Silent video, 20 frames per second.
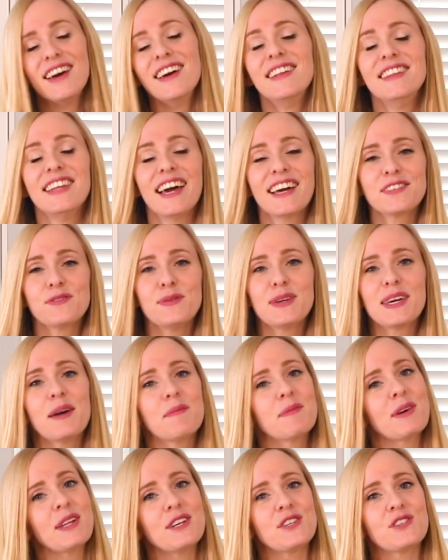Next week,
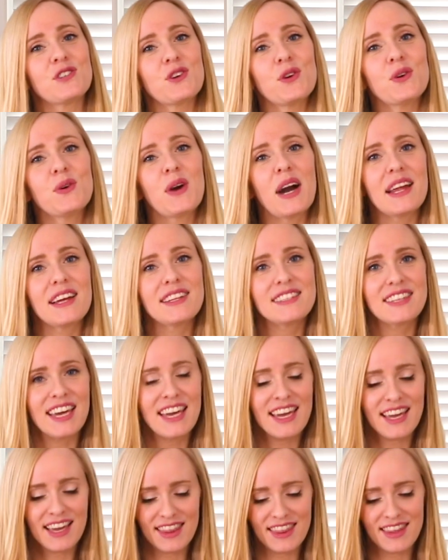I'm gonna show you how to
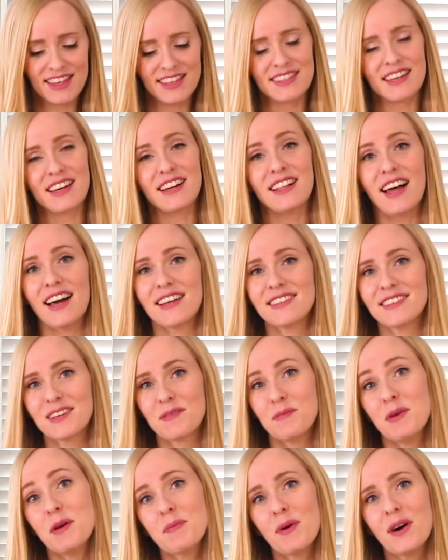take these classic
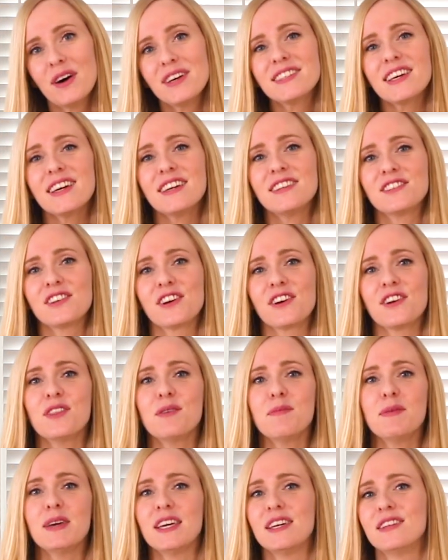meatballs and turn
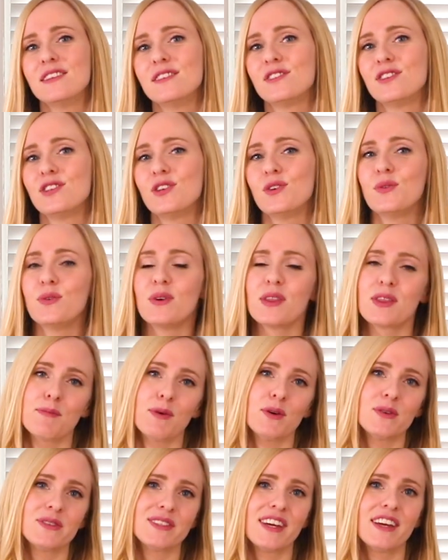them into the
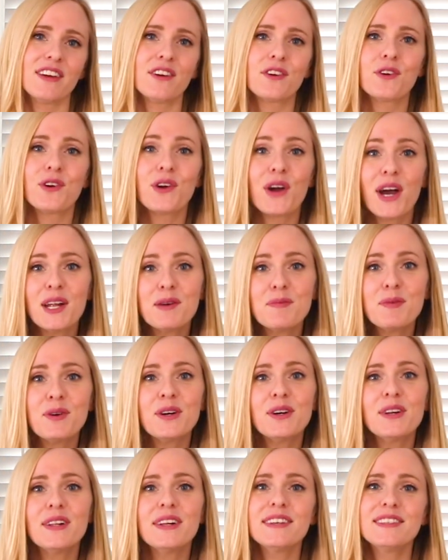most
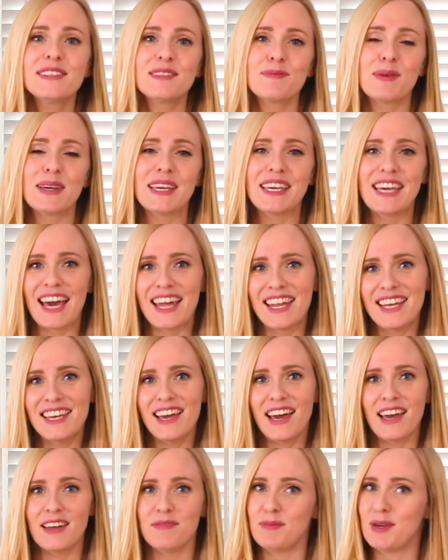incredible
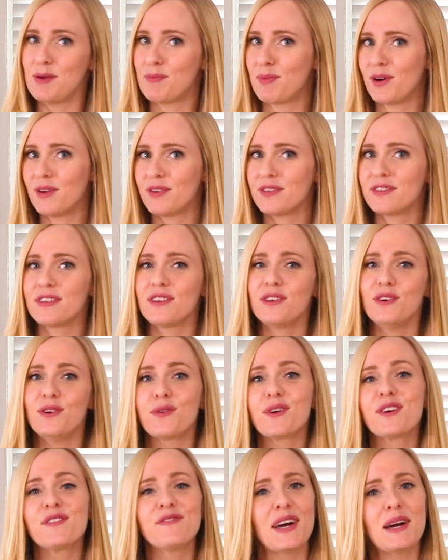spaghetti and meatballs.
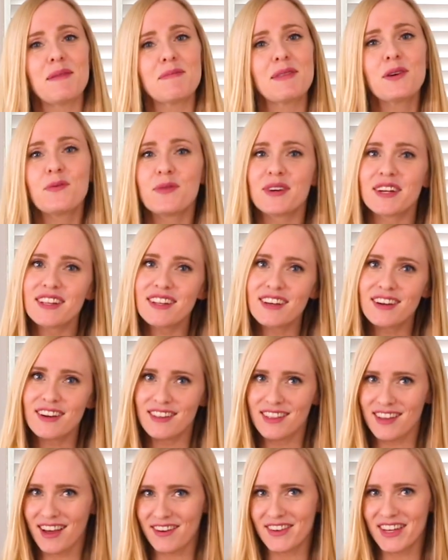Your family will
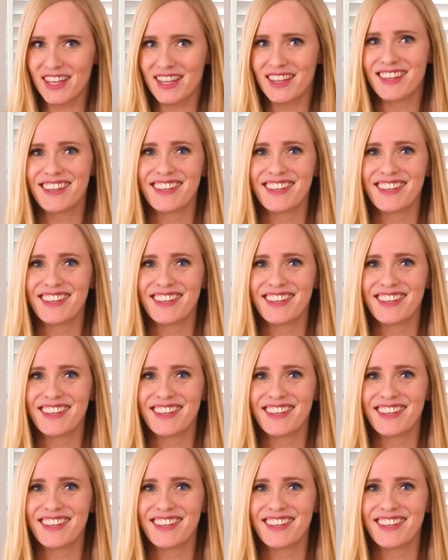love it.